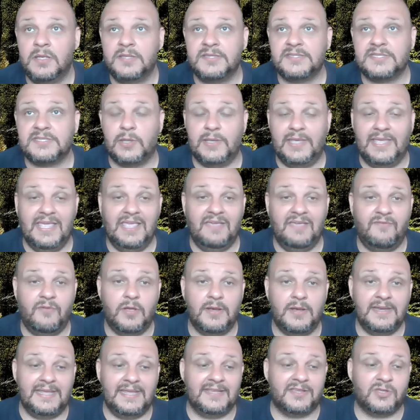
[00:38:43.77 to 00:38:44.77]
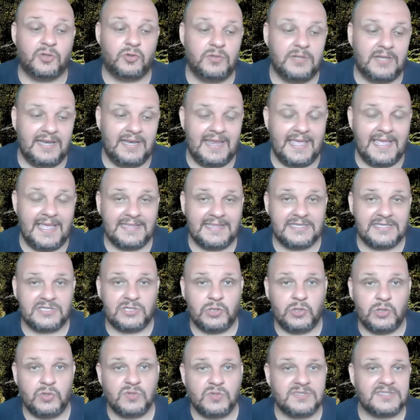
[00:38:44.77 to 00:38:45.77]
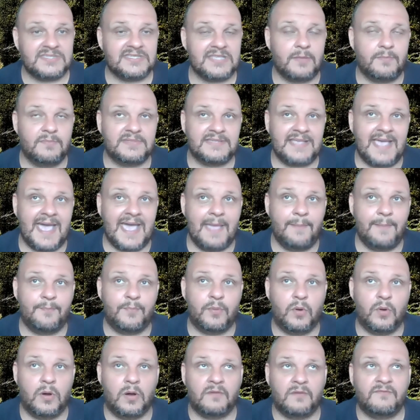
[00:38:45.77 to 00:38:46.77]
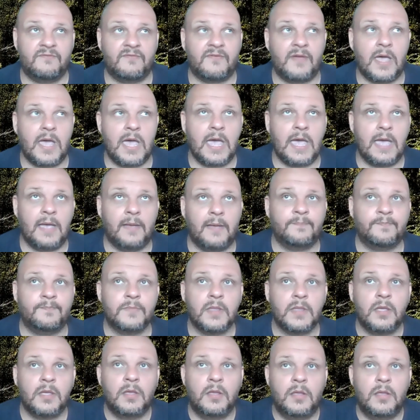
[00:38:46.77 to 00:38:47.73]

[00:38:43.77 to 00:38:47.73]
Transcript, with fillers: so even it could lead to some type of um,